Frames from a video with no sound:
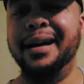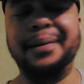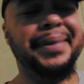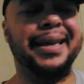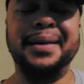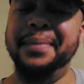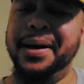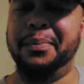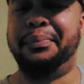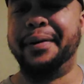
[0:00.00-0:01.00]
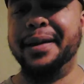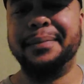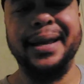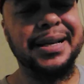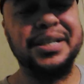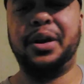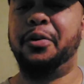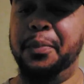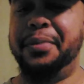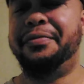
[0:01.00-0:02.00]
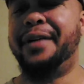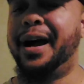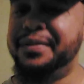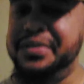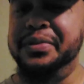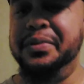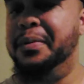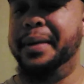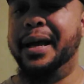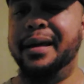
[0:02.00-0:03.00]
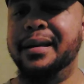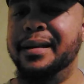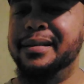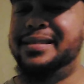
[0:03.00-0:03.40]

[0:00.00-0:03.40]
I mean, give me a break, man. That's a group of five school, man.